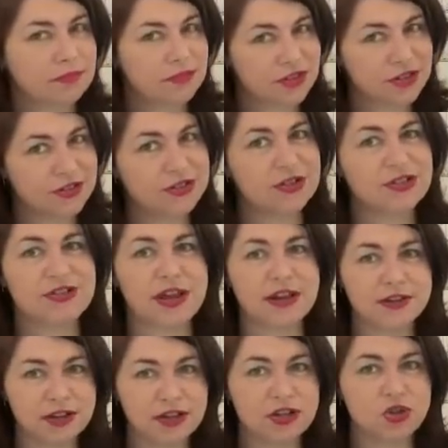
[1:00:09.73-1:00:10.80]
So it's just
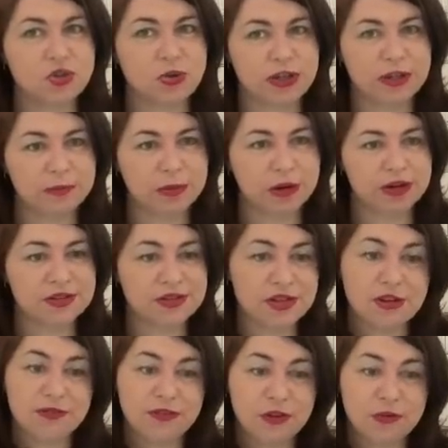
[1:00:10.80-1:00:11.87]
under the joining price. So
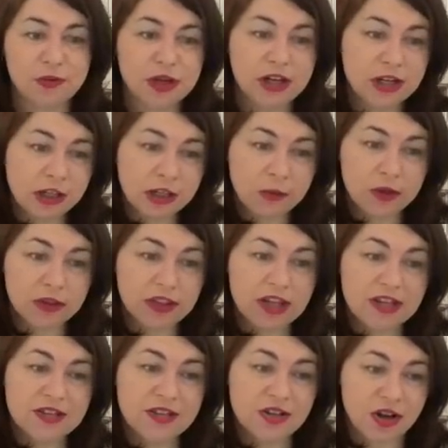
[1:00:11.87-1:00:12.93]
if you wow. really want
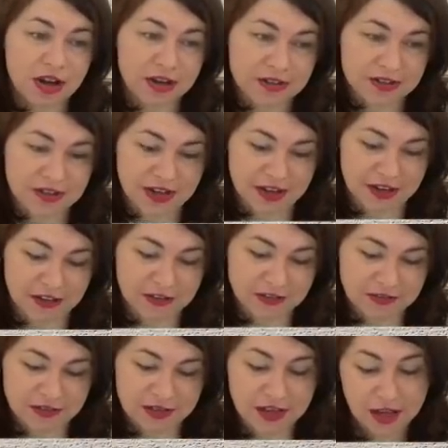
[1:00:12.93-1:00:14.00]
these dies
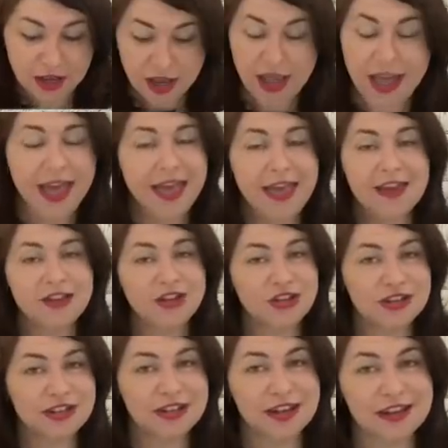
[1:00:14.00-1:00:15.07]
now, and you
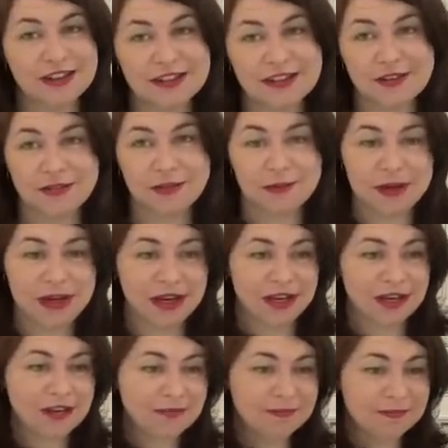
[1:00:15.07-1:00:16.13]
didn't get yourself a
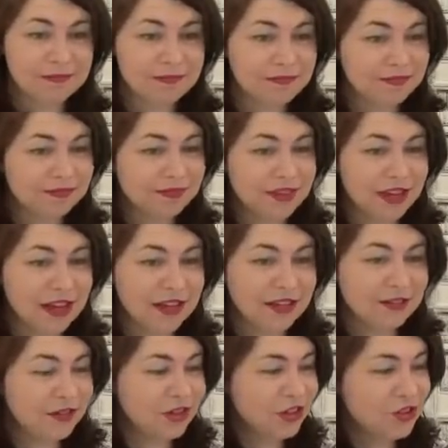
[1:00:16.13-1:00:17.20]
mini,
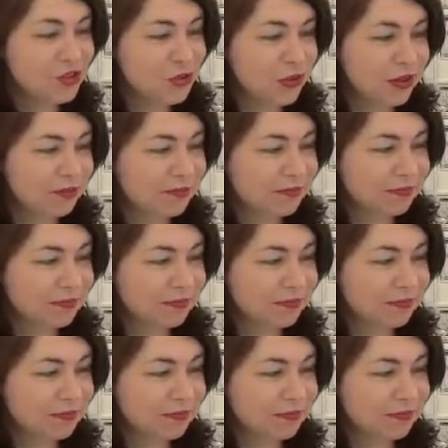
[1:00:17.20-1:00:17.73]
then you can join.